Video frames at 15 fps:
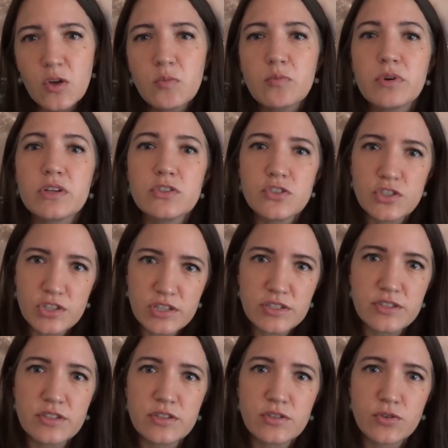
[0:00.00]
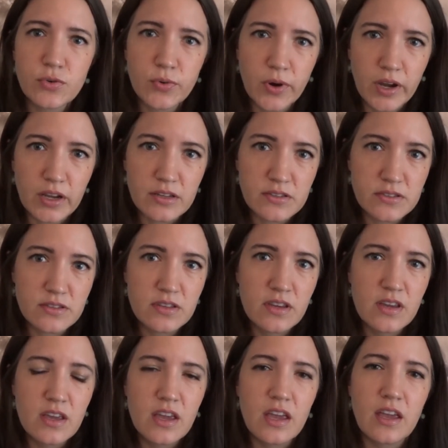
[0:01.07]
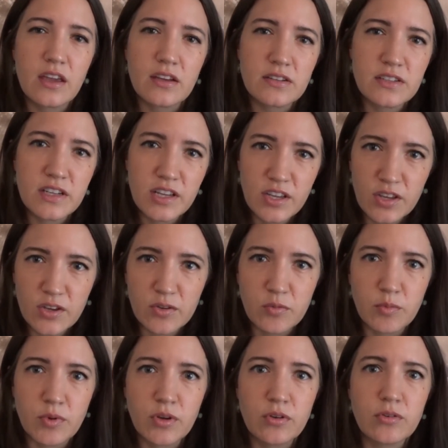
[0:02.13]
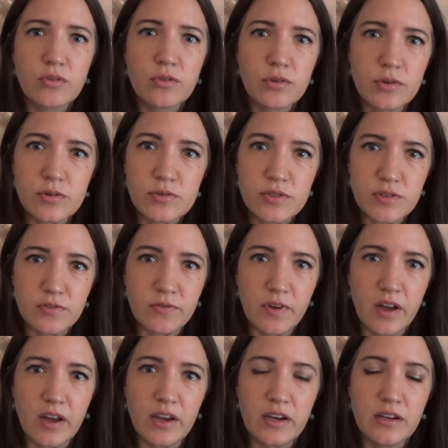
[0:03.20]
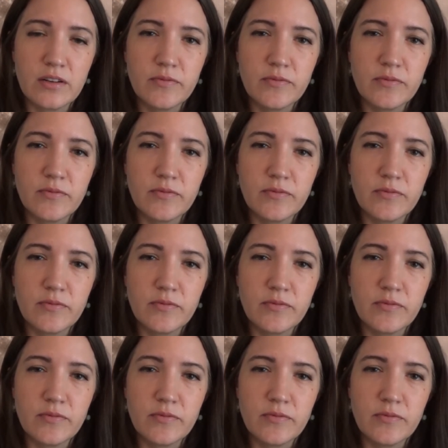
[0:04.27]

but Jesus Christ and Him crucified.